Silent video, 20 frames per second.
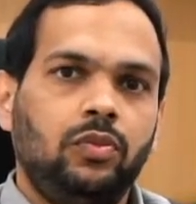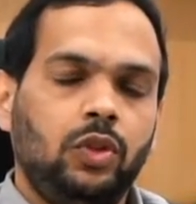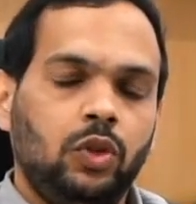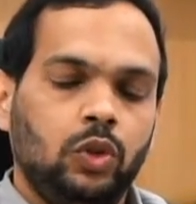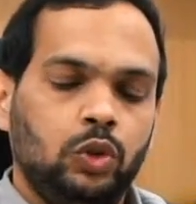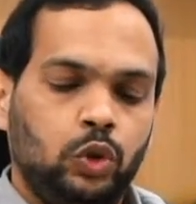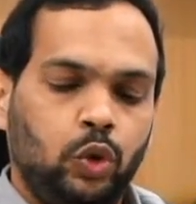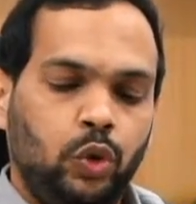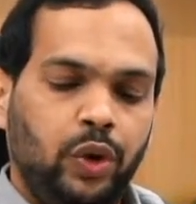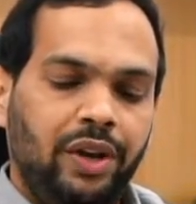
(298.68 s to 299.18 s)

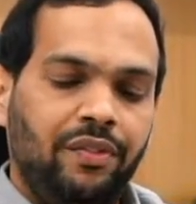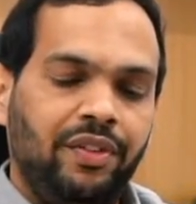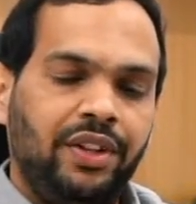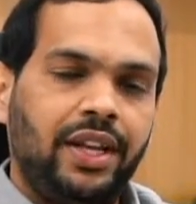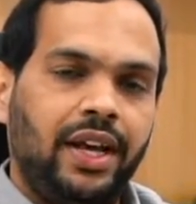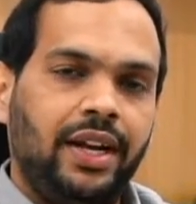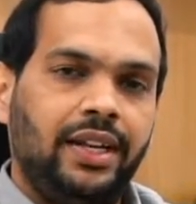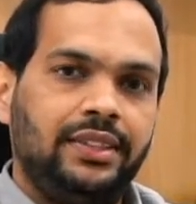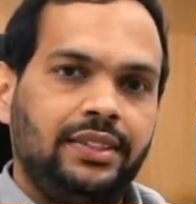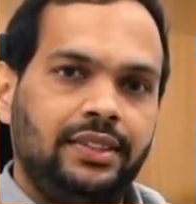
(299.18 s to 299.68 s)
So
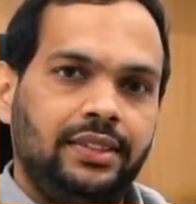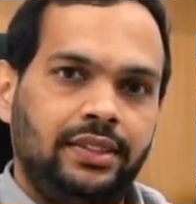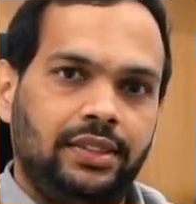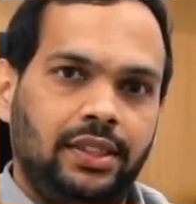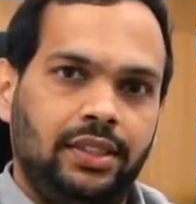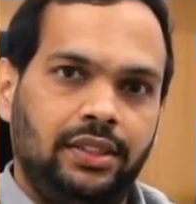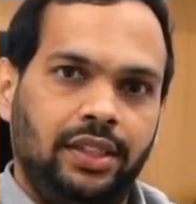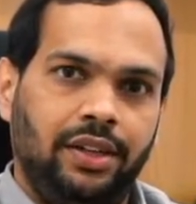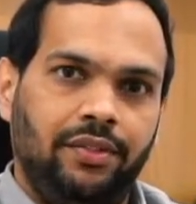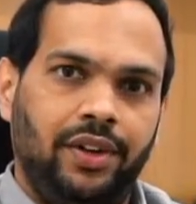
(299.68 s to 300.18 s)
even the
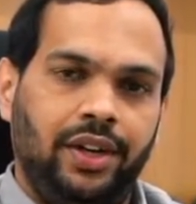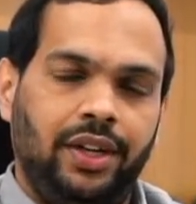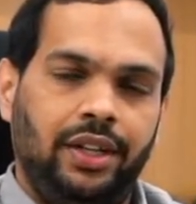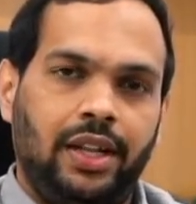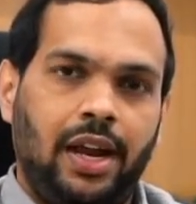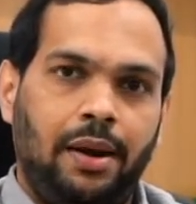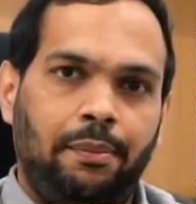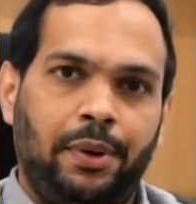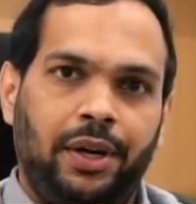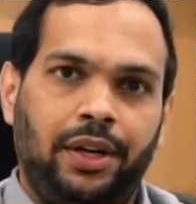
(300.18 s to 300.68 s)
anesthesia is given
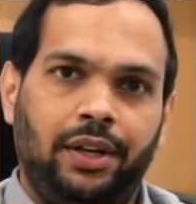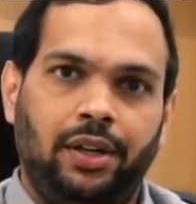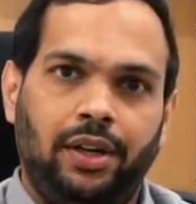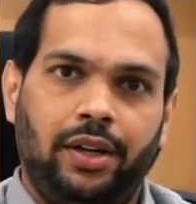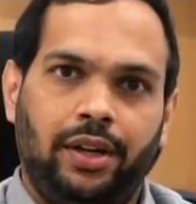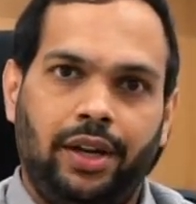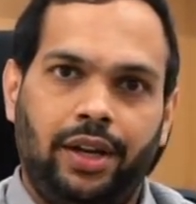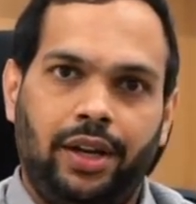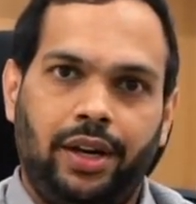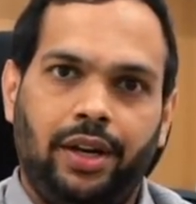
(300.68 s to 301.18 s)
in that
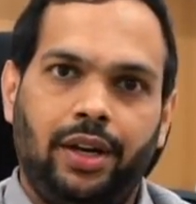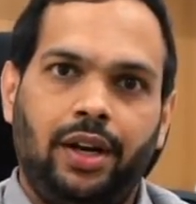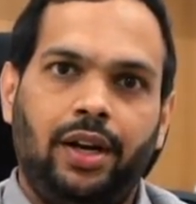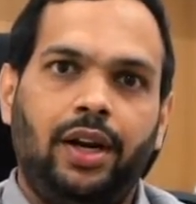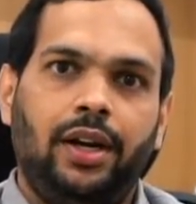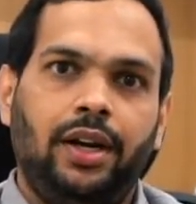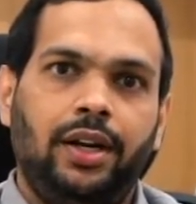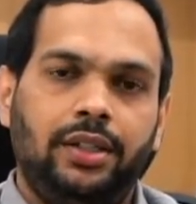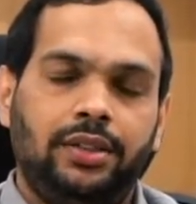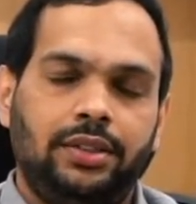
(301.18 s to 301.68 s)
particular area,
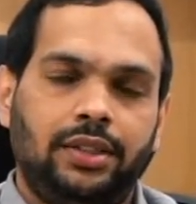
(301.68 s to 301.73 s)
and it's